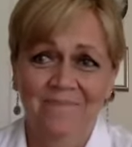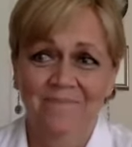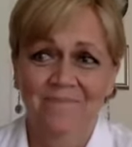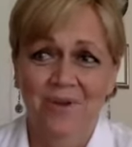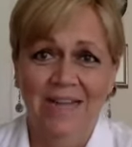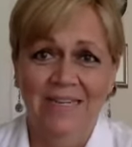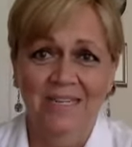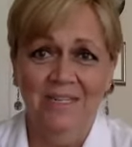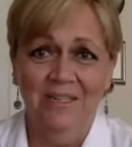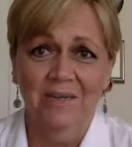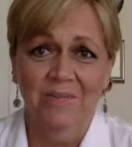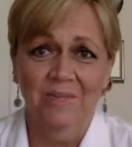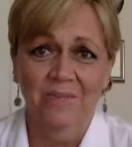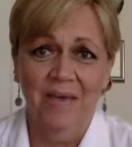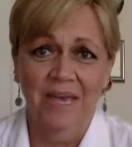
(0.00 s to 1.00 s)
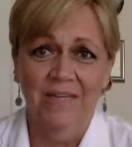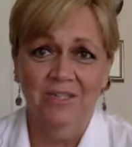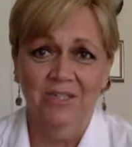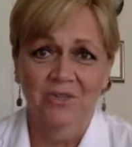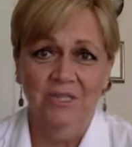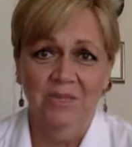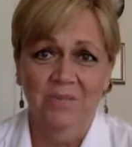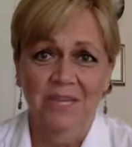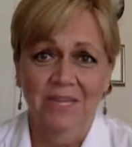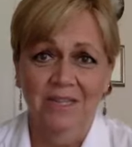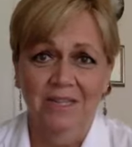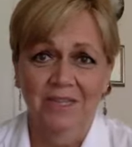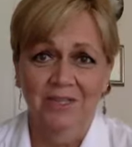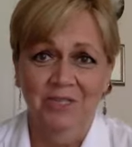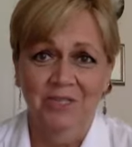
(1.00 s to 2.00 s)
practically begged you to be in
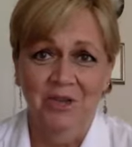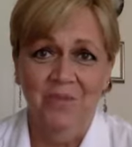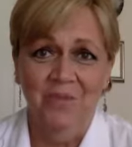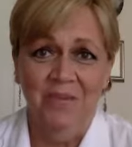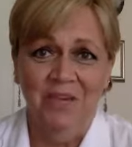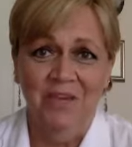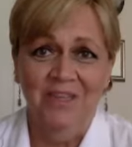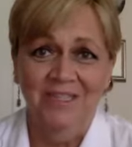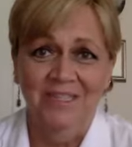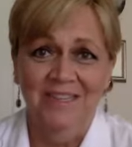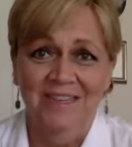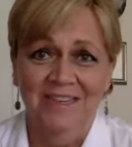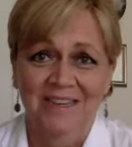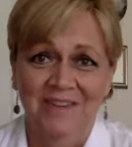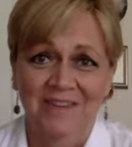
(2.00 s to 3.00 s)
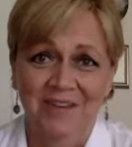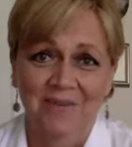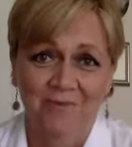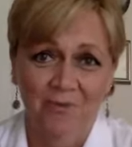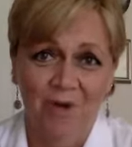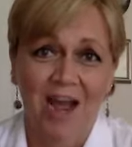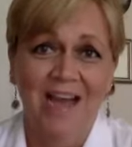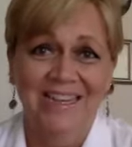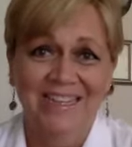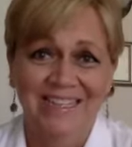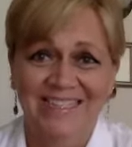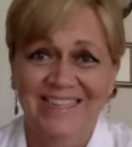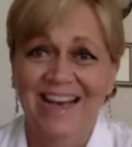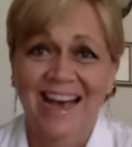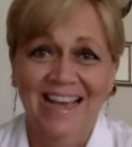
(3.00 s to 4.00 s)
this show because of
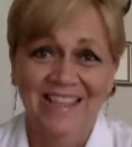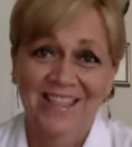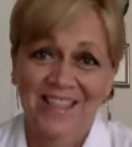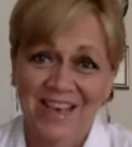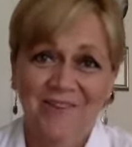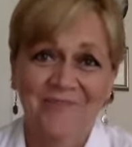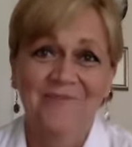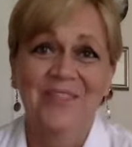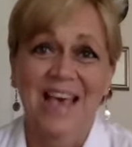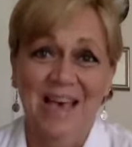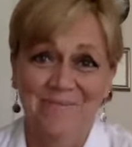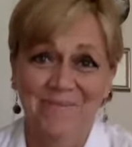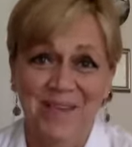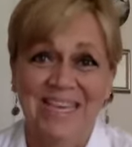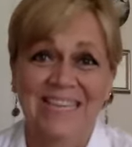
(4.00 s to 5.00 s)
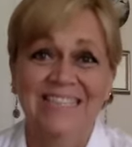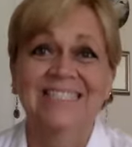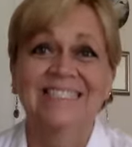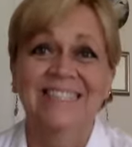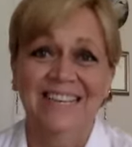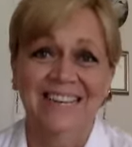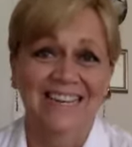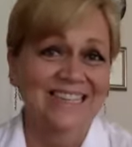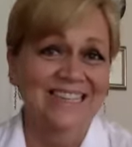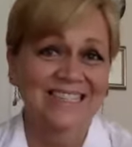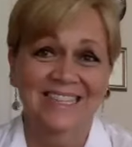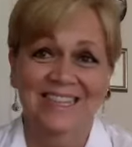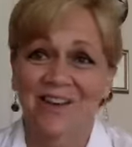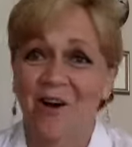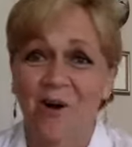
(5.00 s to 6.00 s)
Rise. I love that piece and
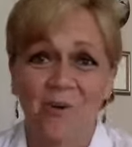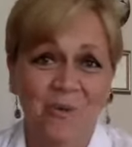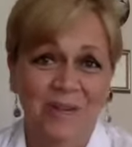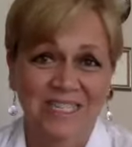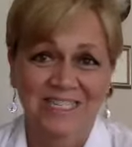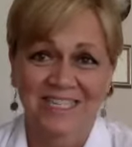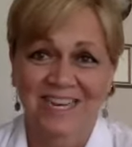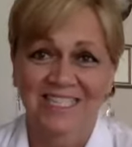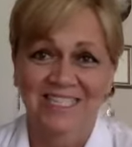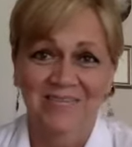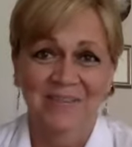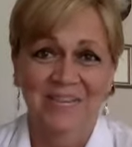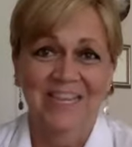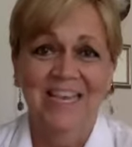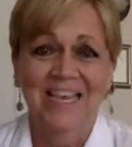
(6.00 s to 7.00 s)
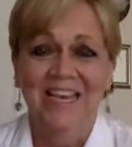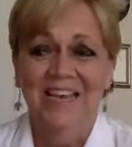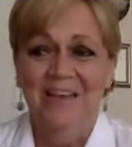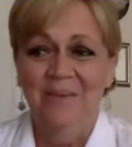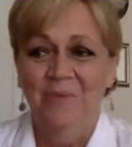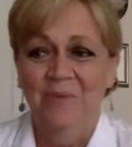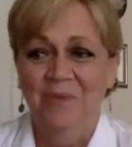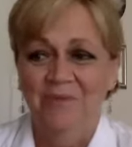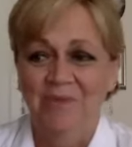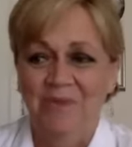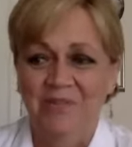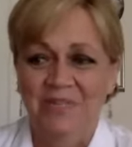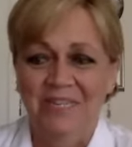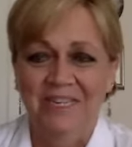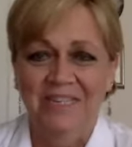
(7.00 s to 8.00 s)
it's always touched me. And we've
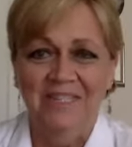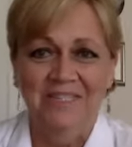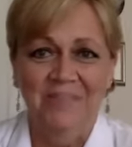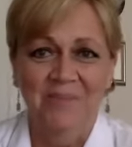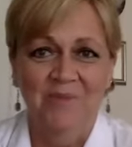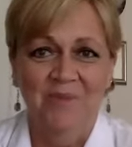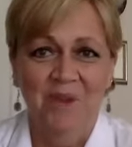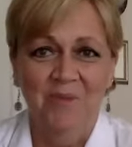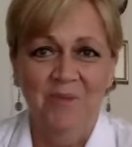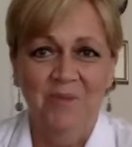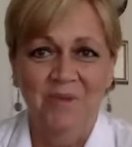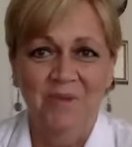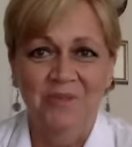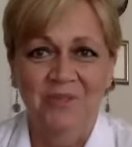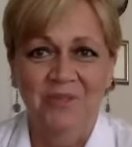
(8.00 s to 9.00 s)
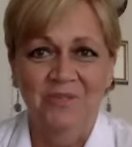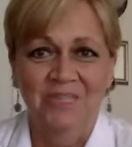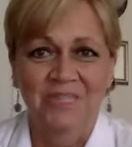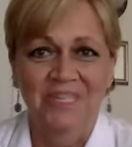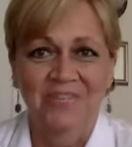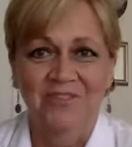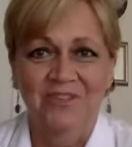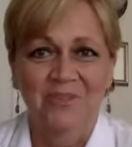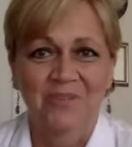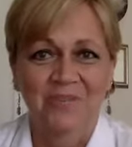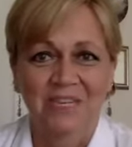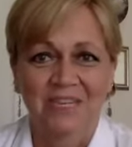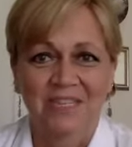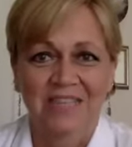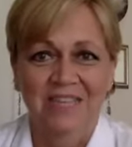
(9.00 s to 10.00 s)
used it in some of our promotional material
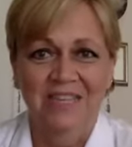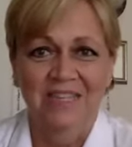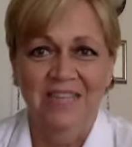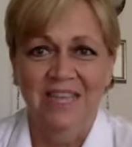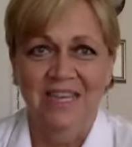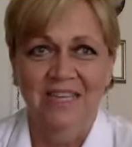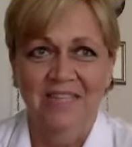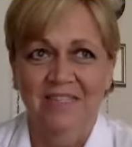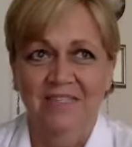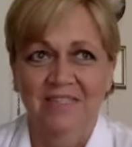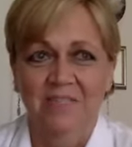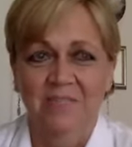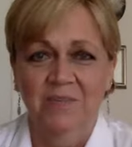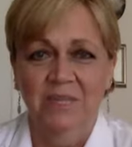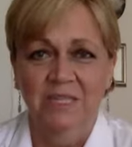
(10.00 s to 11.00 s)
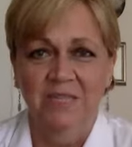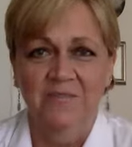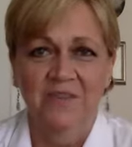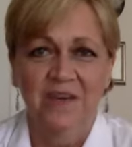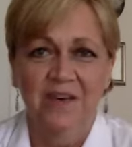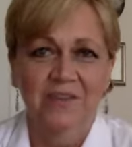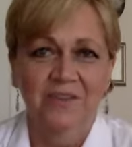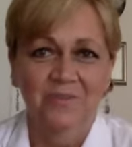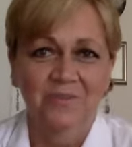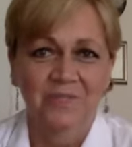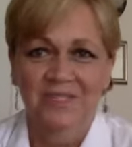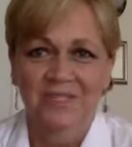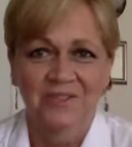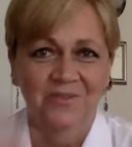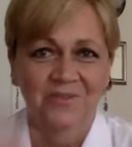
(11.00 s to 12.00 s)
because I think it speaks to volumes
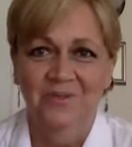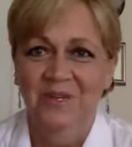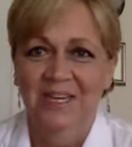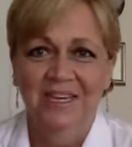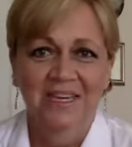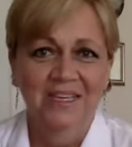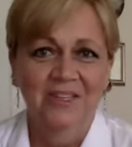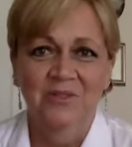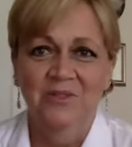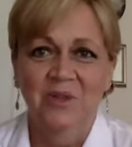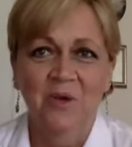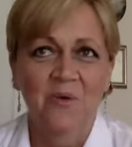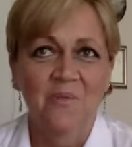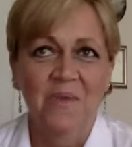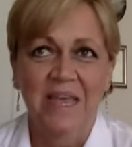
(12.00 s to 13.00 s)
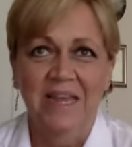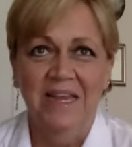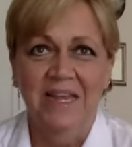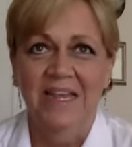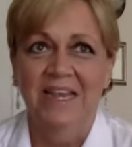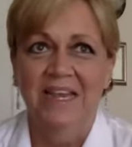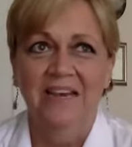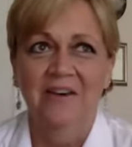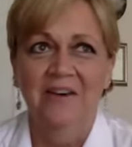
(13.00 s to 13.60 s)
to so many